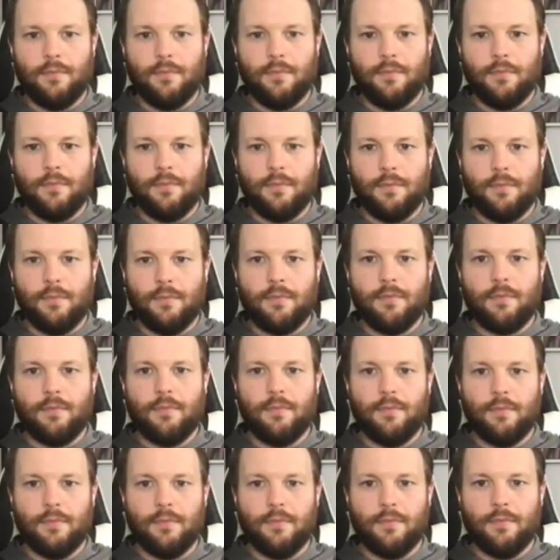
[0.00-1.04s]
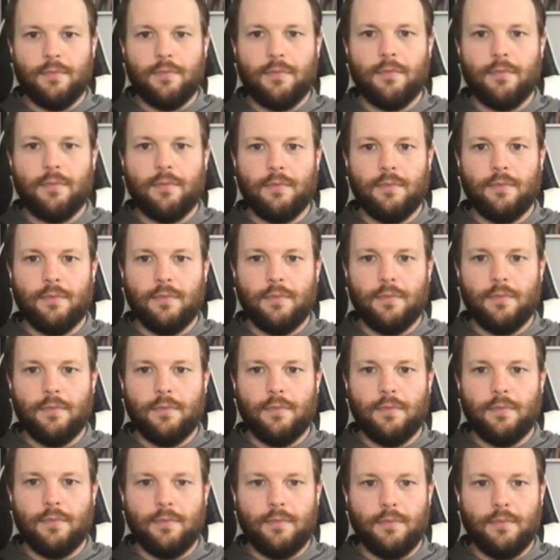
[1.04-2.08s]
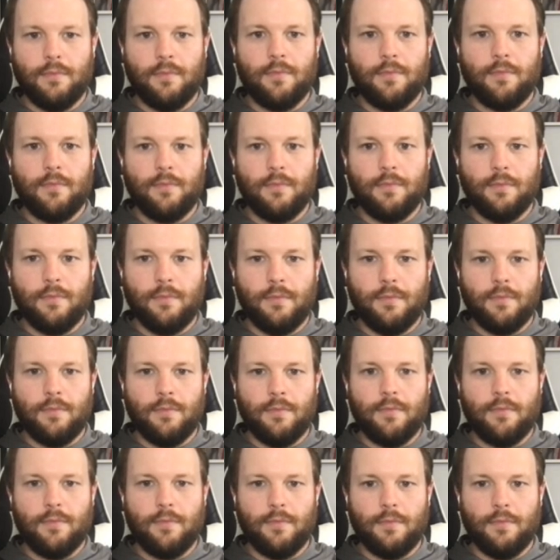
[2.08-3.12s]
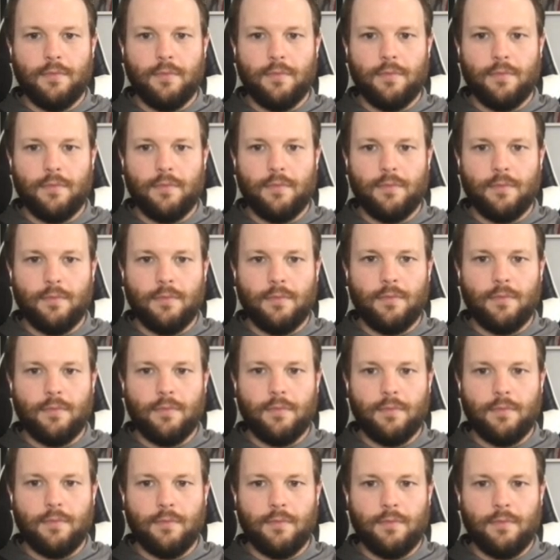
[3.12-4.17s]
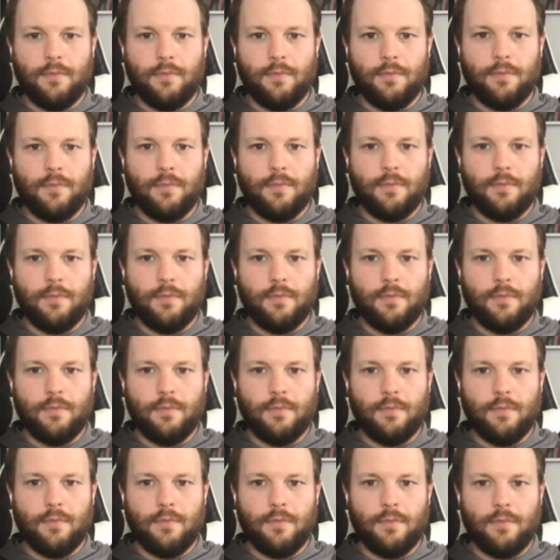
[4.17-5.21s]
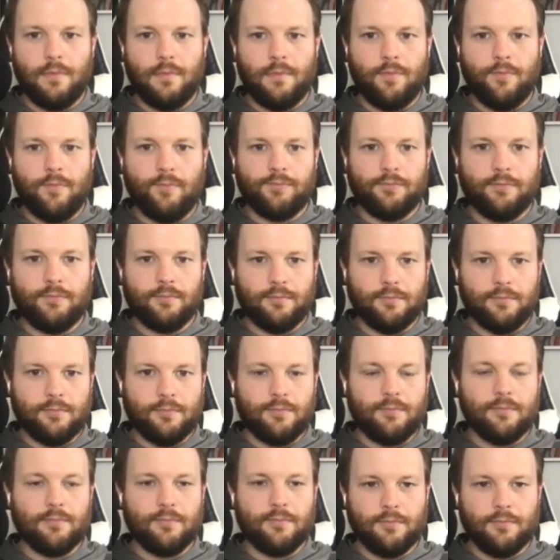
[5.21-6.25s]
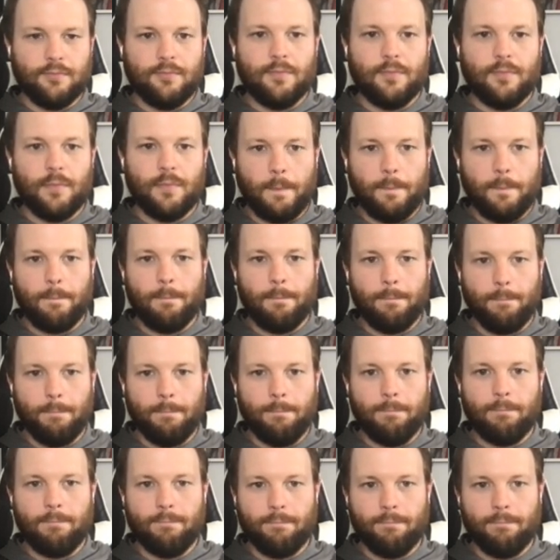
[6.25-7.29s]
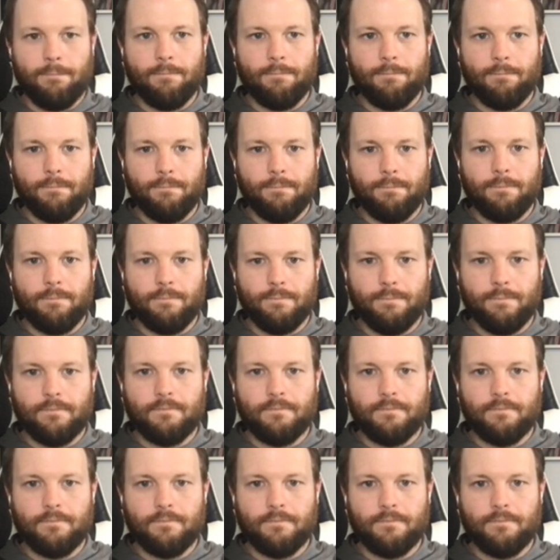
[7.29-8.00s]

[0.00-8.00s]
[no speech]